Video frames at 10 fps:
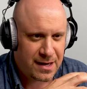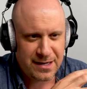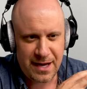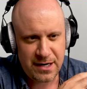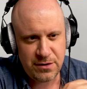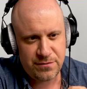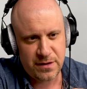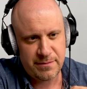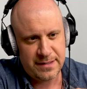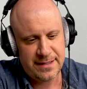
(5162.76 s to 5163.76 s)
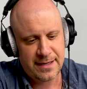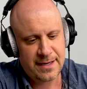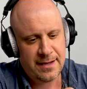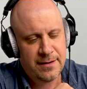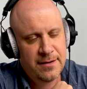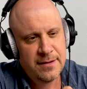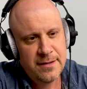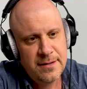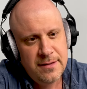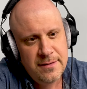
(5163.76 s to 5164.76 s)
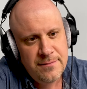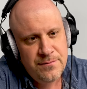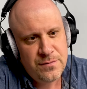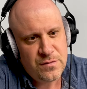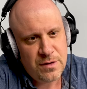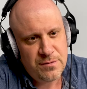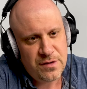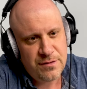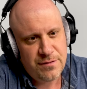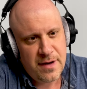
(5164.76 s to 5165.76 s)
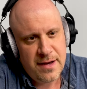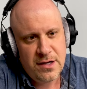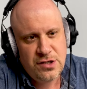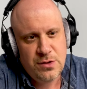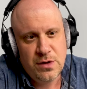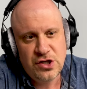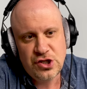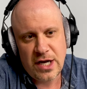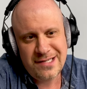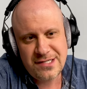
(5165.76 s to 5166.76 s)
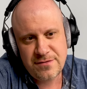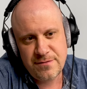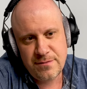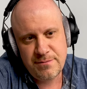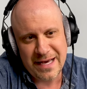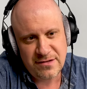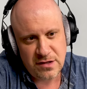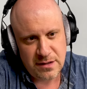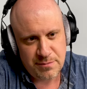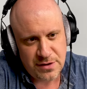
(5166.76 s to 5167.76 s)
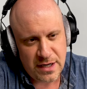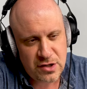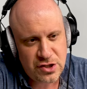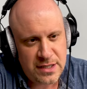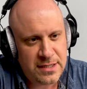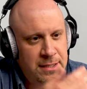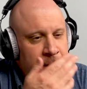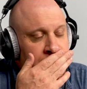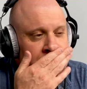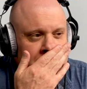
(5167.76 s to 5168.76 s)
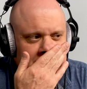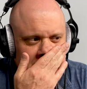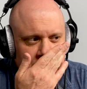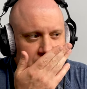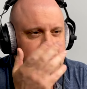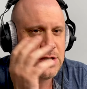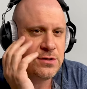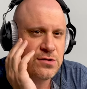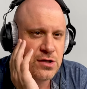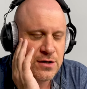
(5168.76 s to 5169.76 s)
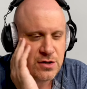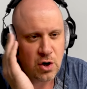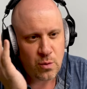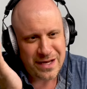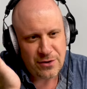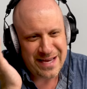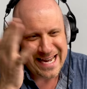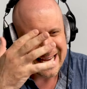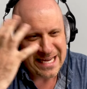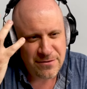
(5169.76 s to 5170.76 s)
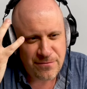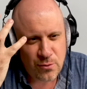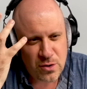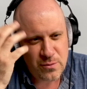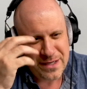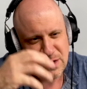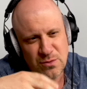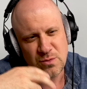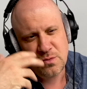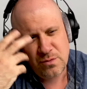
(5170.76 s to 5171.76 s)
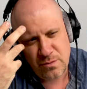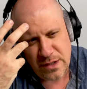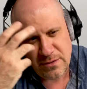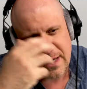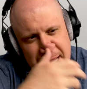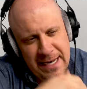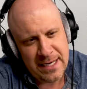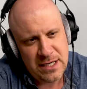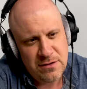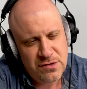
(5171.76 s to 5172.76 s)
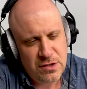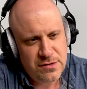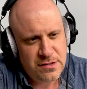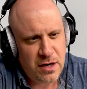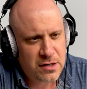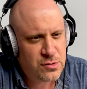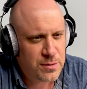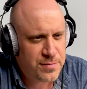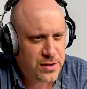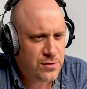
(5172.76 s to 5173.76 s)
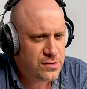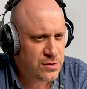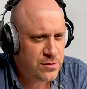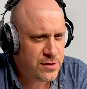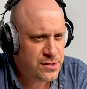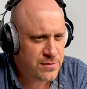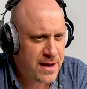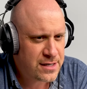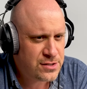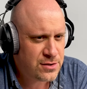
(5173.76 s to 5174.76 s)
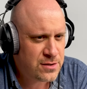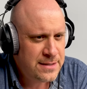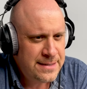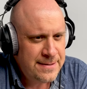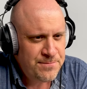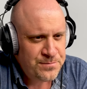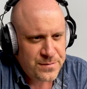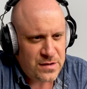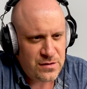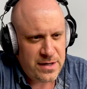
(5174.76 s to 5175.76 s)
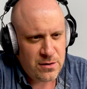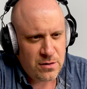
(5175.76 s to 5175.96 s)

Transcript: How do you feel about that, Ken? In terms of do you adjust based on the production? Do you sort of know what you're getting in for when you get in and you start to talk to a producer or a director? Because I